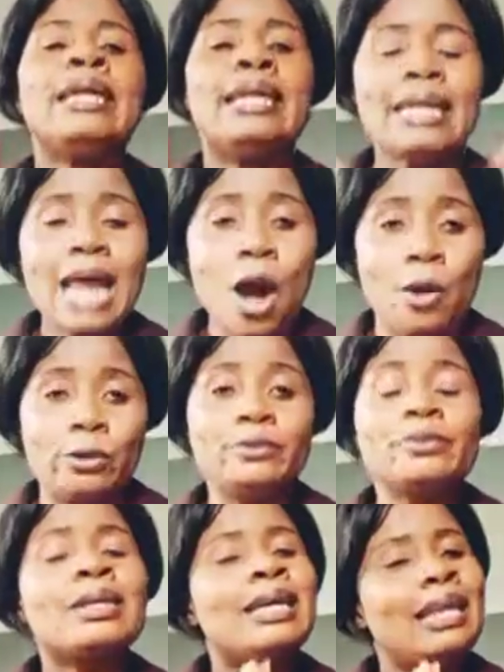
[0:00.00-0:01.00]

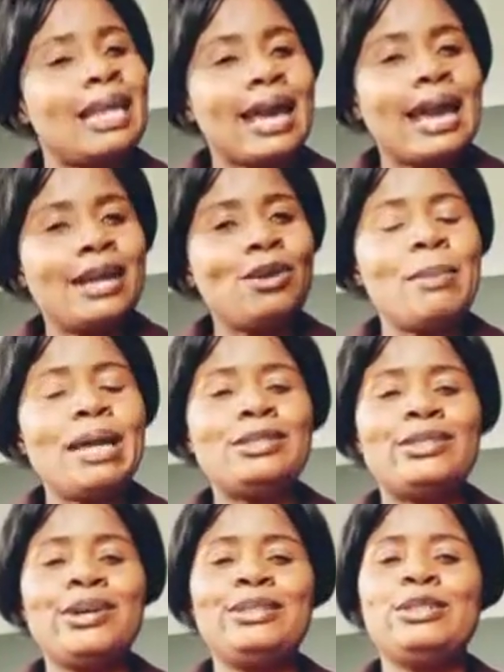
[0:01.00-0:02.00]
Now, like I
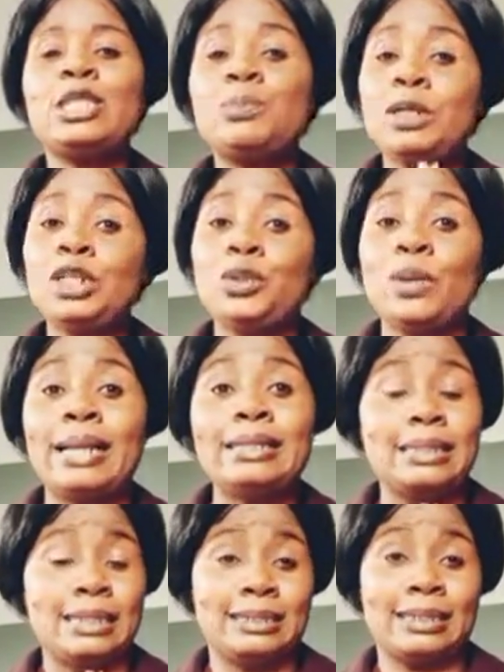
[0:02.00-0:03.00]
normally told you,
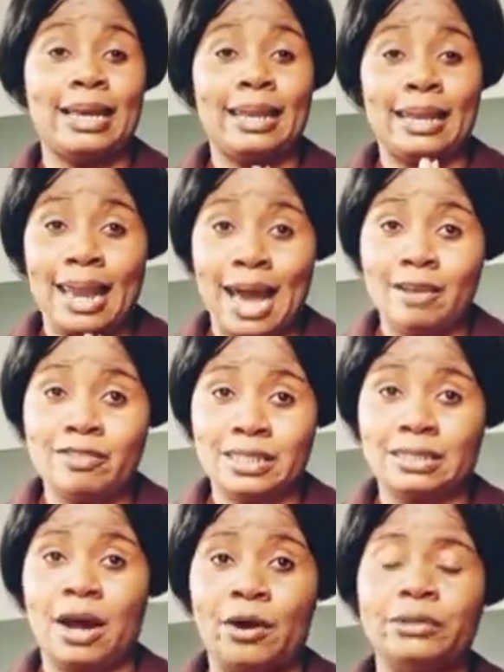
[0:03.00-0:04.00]
spirituality is a
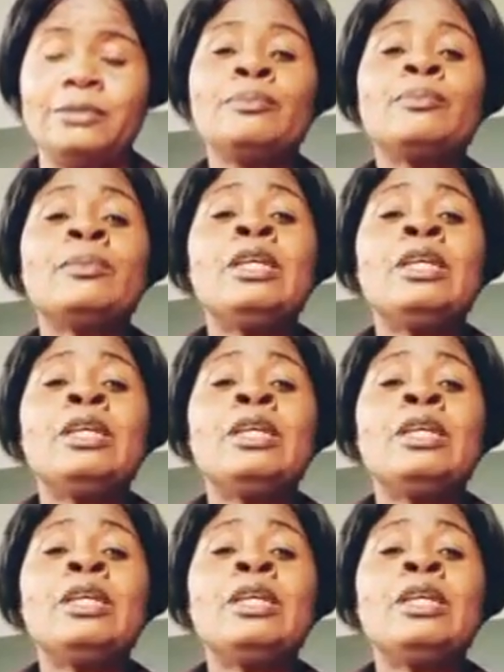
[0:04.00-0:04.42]
lifestyle.